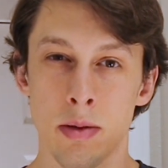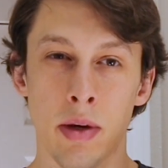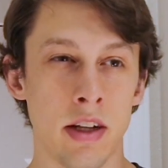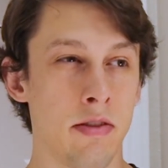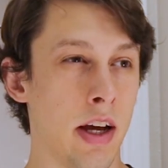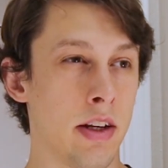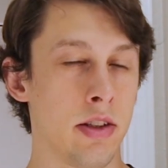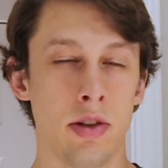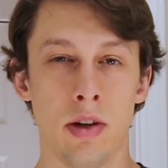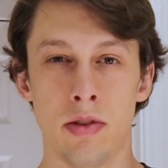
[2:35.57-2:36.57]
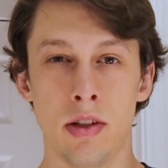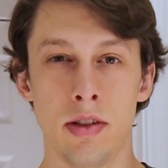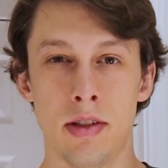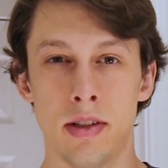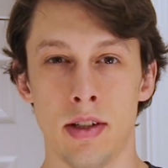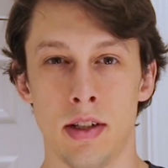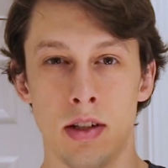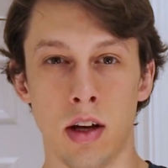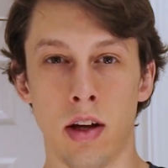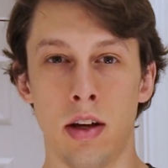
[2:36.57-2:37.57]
The main advantage of these is that